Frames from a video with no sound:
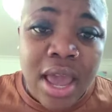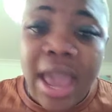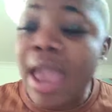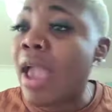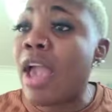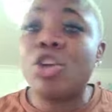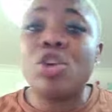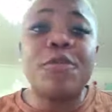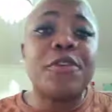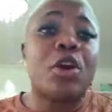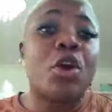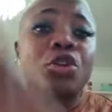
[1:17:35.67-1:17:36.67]
You
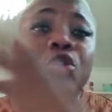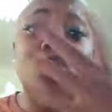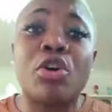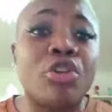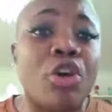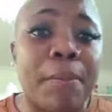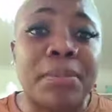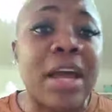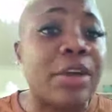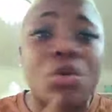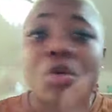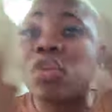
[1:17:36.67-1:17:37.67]
if you can't turn up
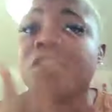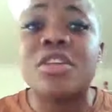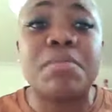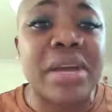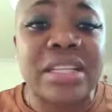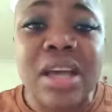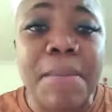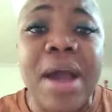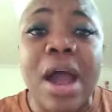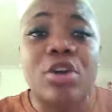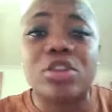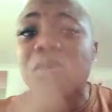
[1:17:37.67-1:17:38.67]
now, you can see better
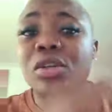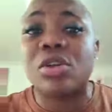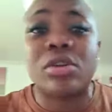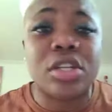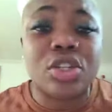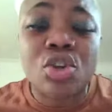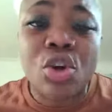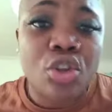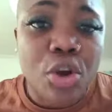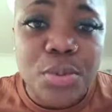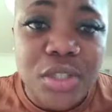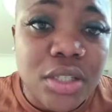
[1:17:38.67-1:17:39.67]
power so don't they turn
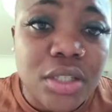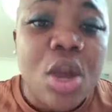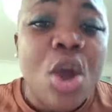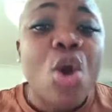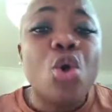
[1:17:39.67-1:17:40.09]
up since.